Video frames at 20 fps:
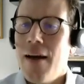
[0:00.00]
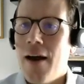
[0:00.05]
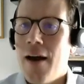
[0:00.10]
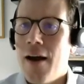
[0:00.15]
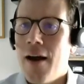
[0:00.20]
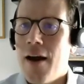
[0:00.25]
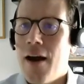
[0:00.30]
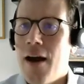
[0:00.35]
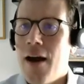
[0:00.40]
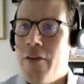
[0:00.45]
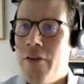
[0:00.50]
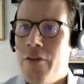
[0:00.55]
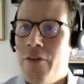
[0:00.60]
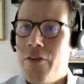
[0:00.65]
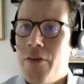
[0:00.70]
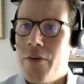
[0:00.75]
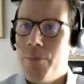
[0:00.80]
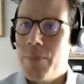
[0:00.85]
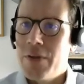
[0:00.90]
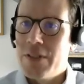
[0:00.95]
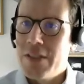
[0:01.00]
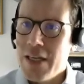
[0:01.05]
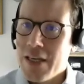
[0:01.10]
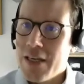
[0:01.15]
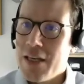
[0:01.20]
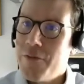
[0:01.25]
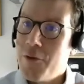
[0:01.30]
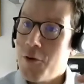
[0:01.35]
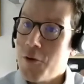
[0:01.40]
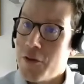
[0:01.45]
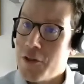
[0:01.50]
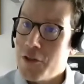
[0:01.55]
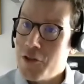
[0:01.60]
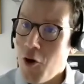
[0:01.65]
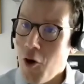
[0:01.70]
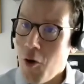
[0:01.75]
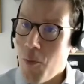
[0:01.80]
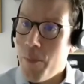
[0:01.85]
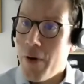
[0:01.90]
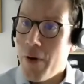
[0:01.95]
Uh, and particularly if you look at
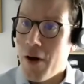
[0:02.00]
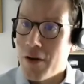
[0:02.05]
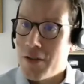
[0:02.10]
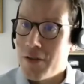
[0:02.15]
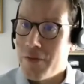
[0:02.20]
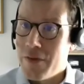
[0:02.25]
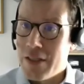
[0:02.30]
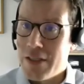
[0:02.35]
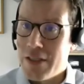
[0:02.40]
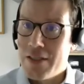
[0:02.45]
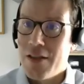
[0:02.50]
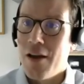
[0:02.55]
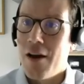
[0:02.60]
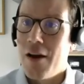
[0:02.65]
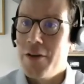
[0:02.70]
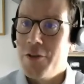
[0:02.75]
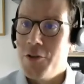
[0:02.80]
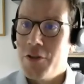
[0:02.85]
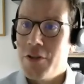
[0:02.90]
the top part of this slide,